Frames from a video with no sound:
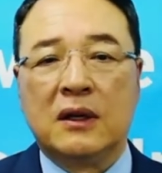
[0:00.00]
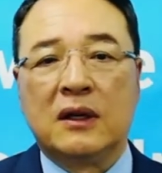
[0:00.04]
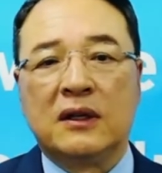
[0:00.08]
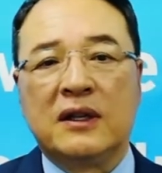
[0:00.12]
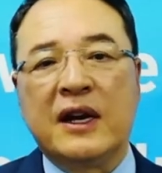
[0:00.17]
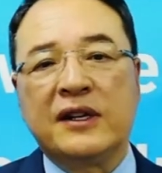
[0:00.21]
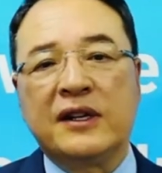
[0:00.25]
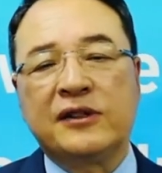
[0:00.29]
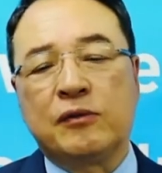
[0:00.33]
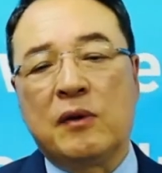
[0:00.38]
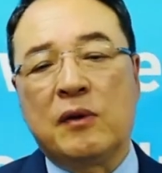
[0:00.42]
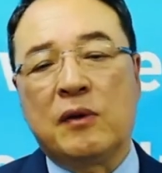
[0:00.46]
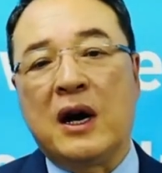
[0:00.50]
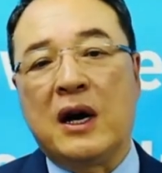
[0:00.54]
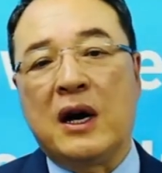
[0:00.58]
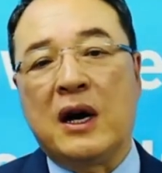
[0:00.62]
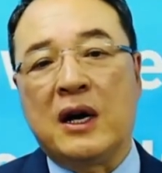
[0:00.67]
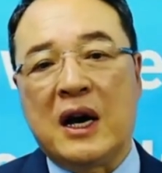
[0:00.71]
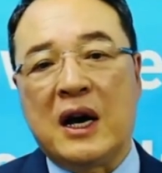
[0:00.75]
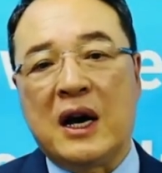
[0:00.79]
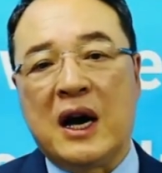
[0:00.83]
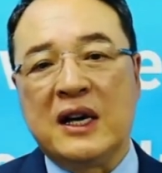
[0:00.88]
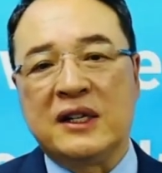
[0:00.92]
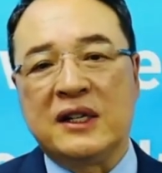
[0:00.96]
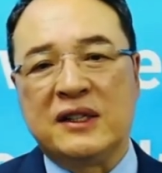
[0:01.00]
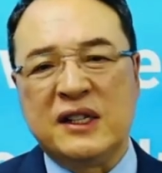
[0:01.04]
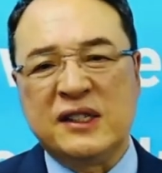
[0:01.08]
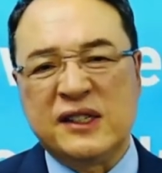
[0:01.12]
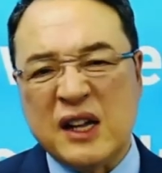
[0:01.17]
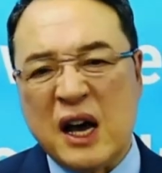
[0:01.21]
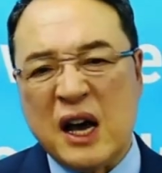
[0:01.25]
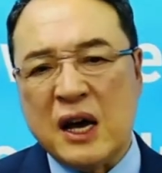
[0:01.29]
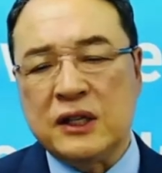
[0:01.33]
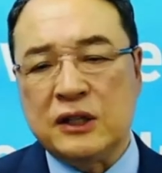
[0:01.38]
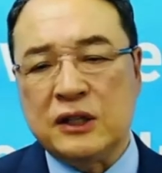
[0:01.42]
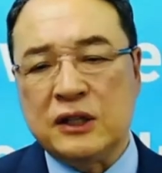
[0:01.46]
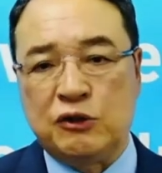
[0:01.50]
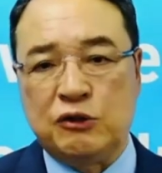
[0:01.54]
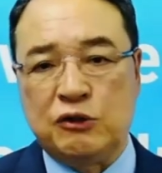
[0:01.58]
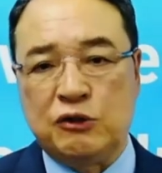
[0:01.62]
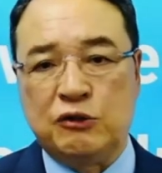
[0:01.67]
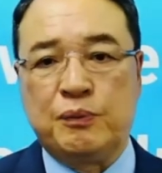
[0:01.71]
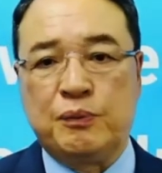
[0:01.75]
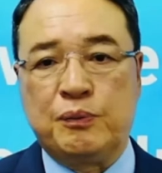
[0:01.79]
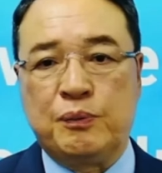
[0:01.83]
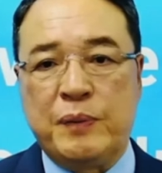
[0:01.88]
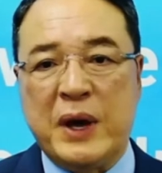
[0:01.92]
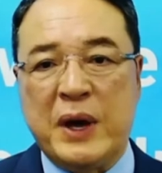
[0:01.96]
that's why I decided
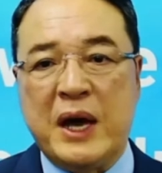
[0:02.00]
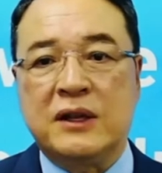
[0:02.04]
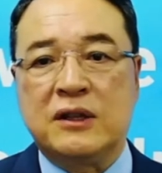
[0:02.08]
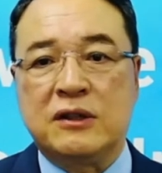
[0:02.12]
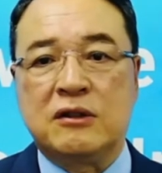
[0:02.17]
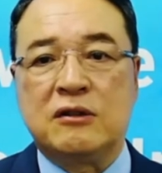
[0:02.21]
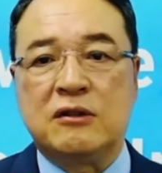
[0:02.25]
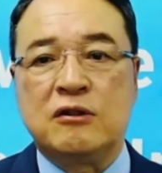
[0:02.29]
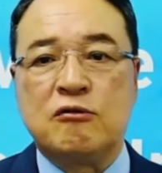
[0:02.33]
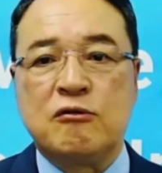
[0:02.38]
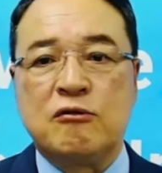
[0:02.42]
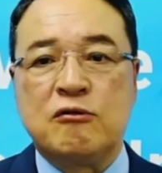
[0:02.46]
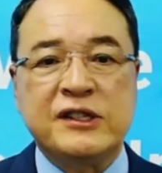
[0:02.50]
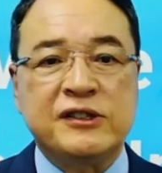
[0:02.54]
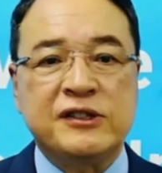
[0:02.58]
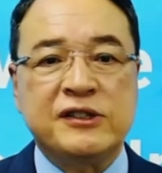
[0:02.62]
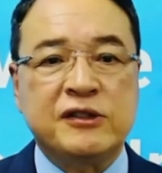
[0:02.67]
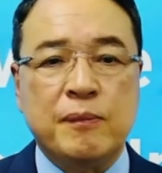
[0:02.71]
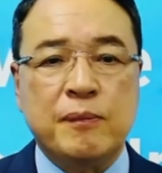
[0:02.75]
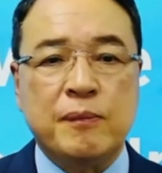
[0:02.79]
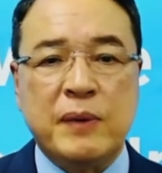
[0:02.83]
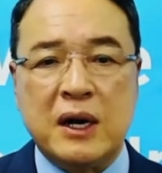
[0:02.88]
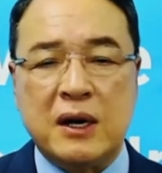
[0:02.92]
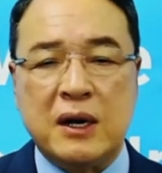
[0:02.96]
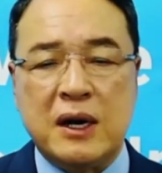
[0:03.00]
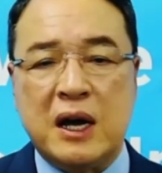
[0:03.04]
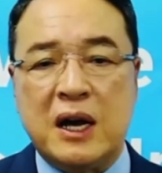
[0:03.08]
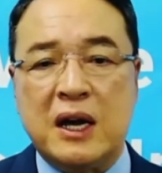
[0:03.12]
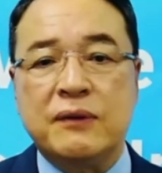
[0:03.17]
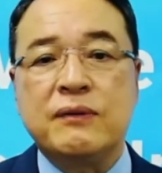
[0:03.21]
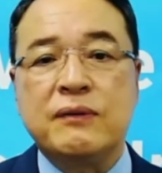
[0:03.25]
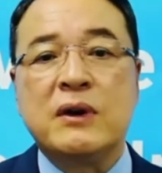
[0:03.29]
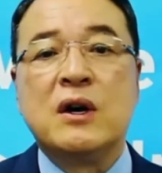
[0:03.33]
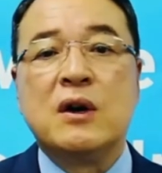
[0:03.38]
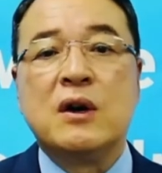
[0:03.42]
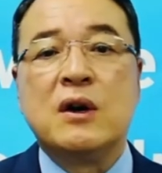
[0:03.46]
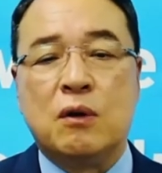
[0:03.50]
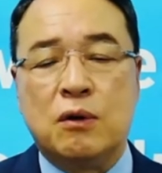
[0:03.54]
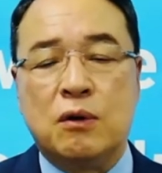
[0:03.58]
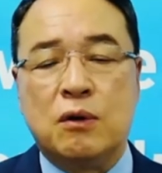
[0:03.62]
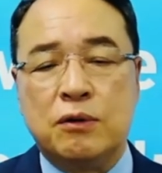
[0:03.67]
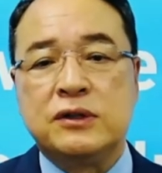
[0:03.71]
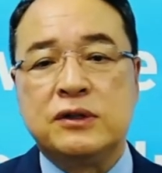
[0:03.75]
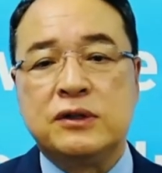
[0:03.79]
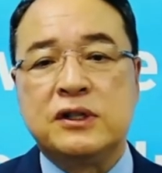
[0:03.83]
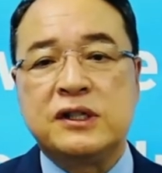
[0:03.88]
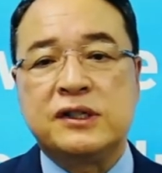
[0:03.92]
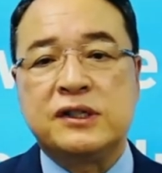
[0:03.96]
to bet the rest of my life
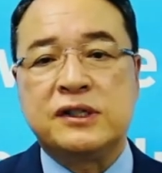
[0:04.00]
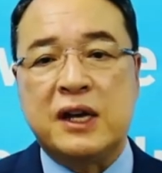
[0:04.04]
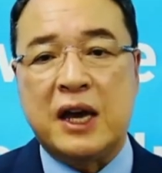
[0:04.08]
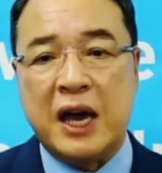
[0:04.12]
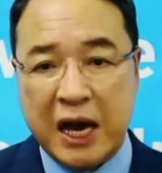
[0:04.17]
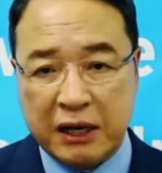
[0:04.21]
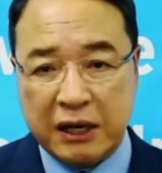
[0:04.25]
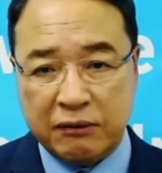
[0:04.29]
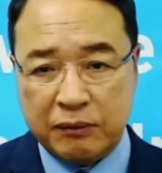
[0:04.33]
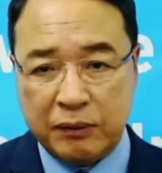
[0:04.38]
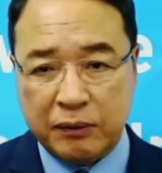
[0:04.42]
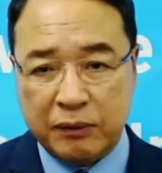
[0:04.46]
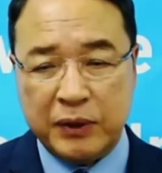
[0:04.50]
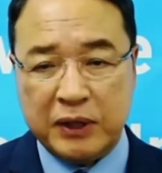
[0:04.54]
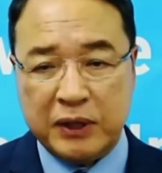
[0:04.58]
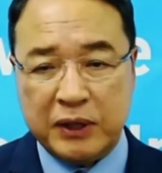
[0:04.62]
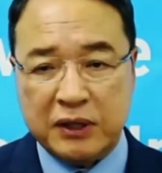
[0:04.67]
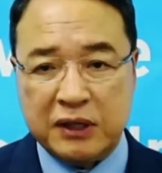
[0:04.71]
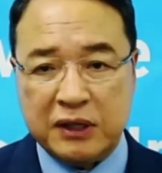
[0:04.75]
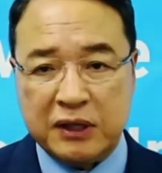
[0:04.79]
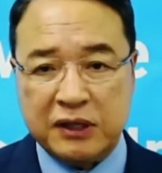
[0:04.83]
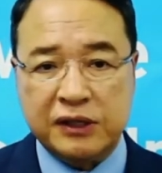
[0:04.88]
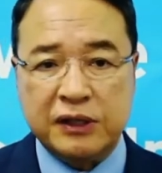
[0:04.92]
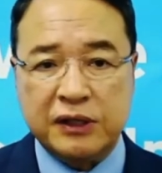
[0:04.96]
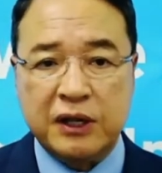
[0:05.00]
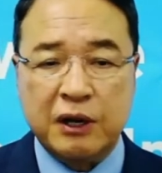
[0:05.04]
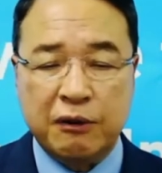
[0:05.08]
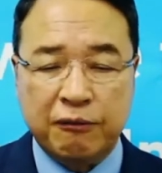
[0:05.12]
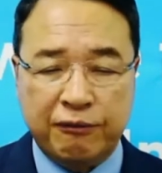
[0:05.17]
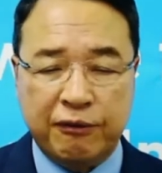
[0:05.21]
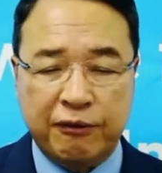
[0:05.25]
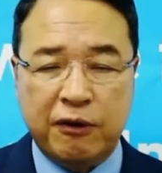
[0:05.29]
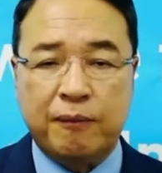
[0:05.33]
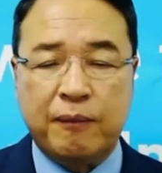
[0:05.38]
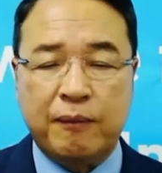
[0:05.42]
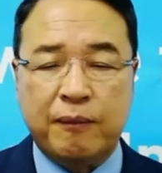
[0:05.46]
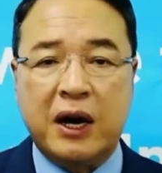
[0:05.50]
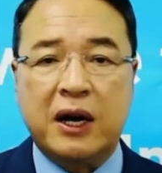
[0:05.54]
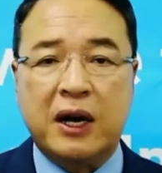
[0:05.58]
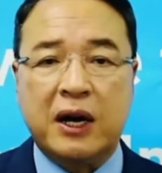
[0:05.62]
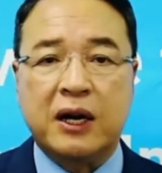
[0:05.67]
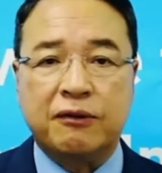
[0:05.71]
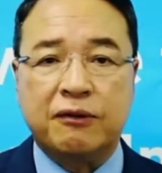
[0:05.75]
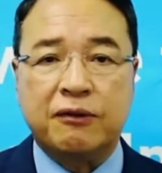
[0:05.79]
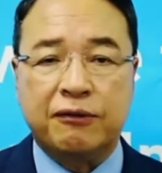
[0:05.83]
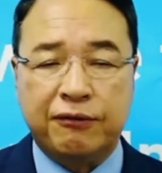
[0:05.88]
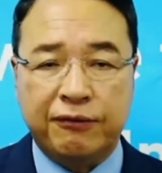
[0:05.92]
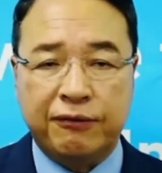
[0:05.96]
on this Atomy business for
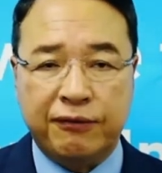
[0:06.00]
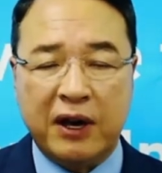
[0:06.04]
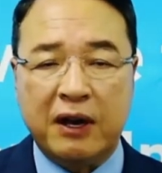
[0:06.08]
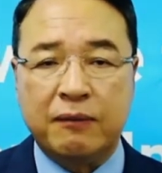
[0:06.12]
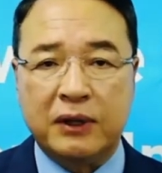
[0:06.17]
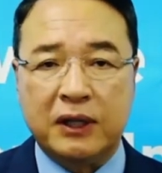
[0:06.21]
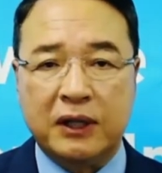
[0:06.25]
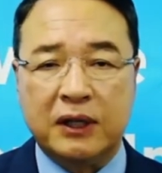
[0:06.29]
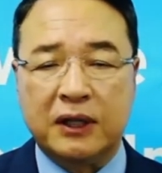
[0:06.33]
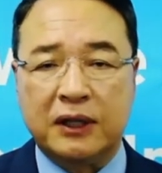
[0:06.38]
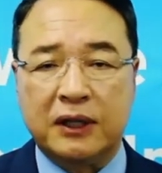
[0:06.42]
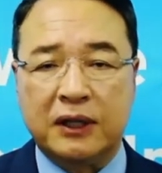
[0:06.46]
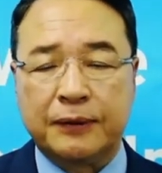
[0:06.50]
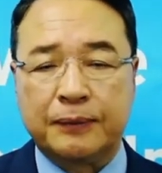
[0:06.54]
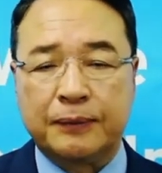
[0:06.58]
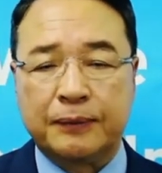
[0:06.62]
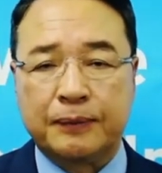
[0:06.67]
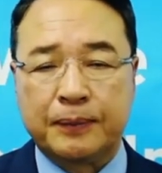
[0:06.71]
my family.